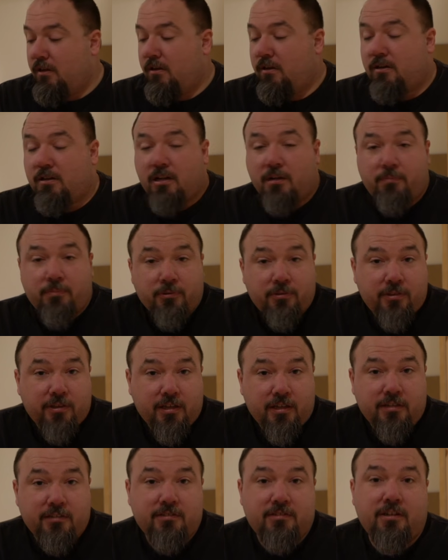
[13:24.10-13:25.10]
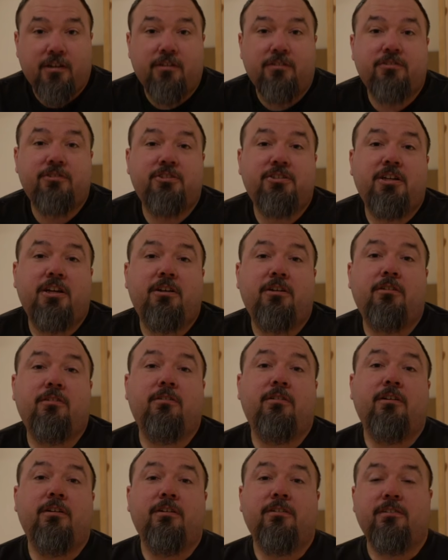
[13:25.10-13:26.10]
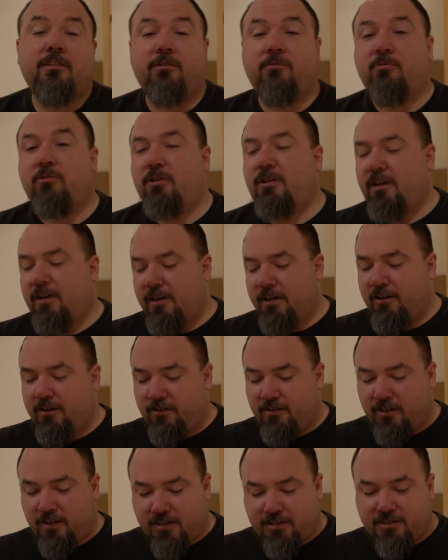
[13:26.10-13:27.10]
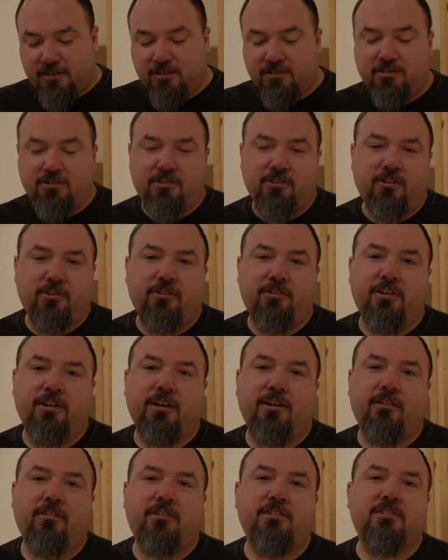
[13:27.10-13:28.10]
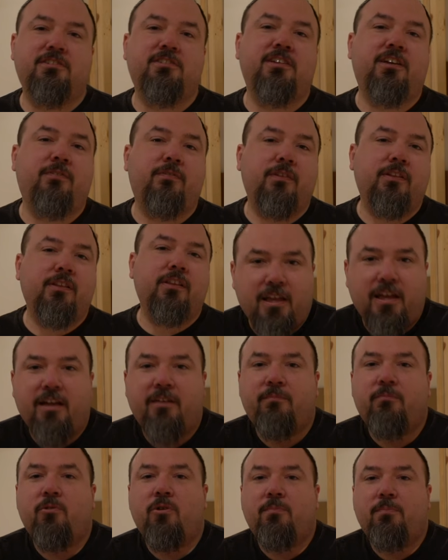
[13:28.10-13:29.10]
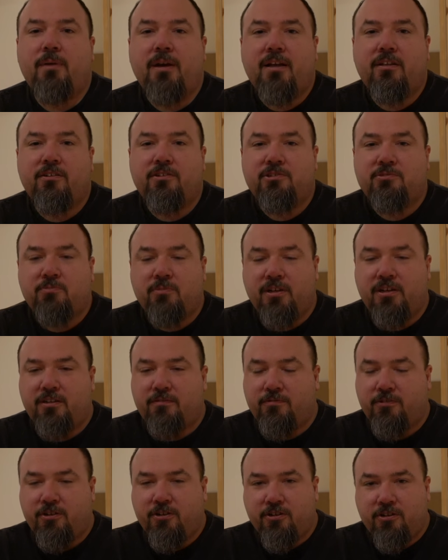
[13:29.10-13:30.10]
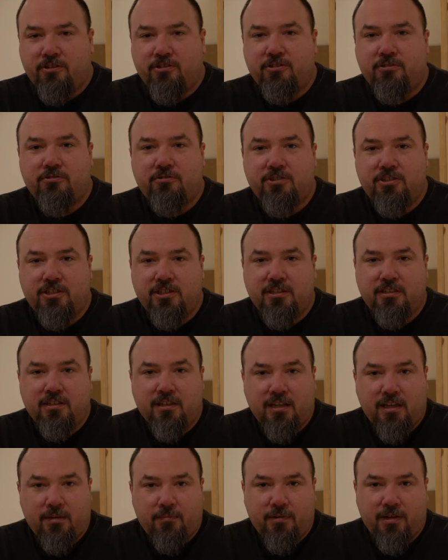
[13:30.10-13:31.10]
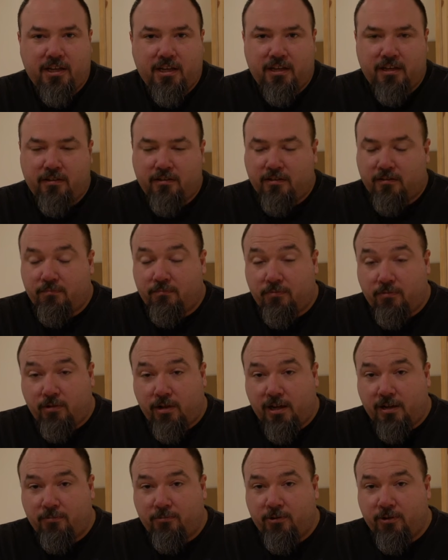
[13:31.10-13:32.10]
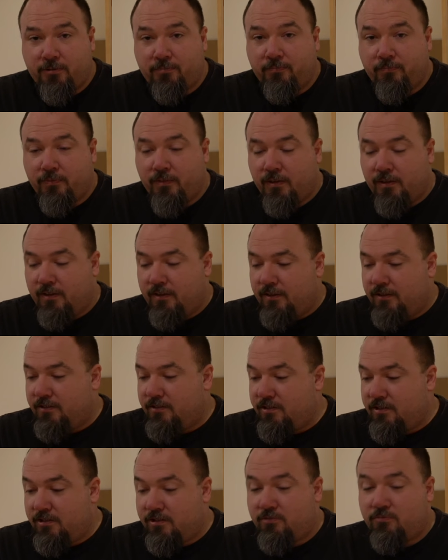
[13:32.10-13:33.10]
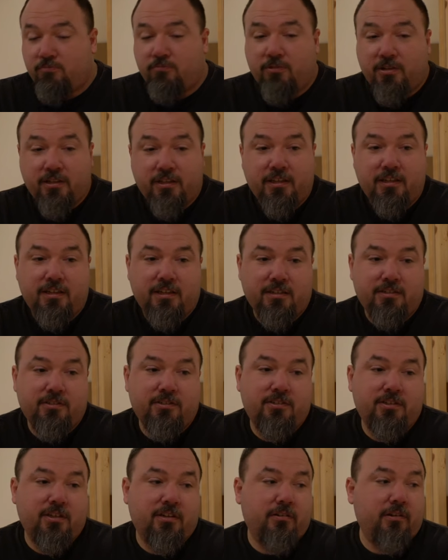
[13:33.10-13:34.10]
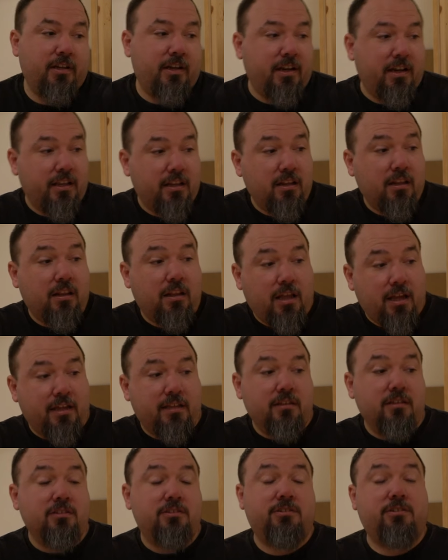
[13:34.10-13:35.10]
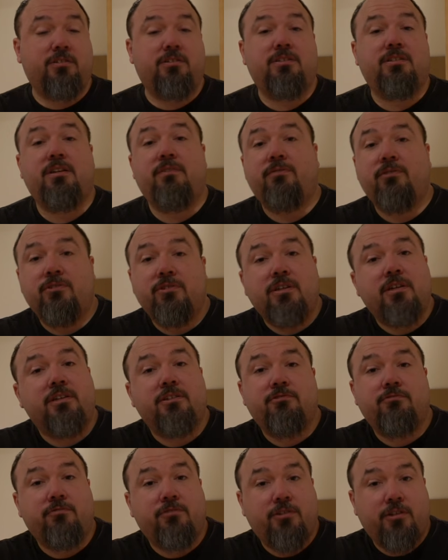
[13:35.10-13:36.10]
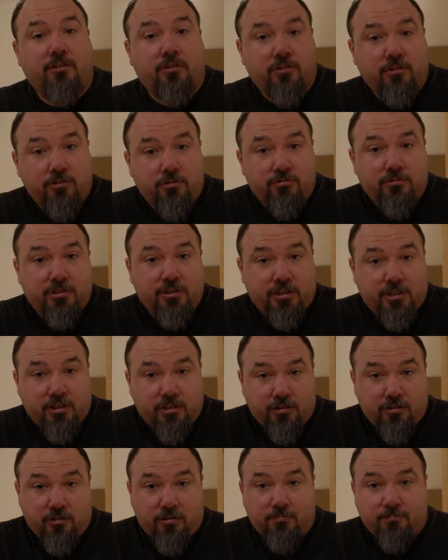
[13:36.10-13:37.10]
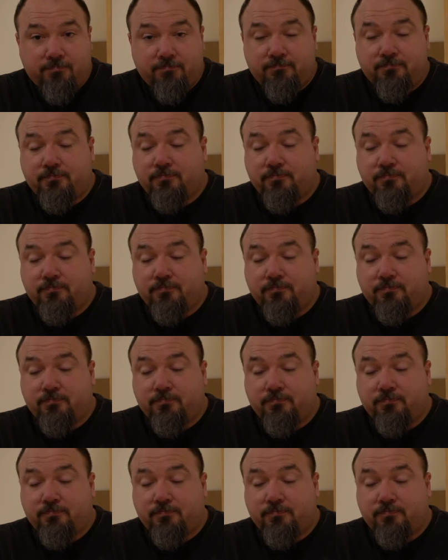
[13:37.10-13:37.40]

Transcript: A couple things I'll share that were kind of lessons learned here is definitely have more ballast weight if you're going to do sheet laminating on plywood, because it's really necessary, and it likely took several days for the glue to cure.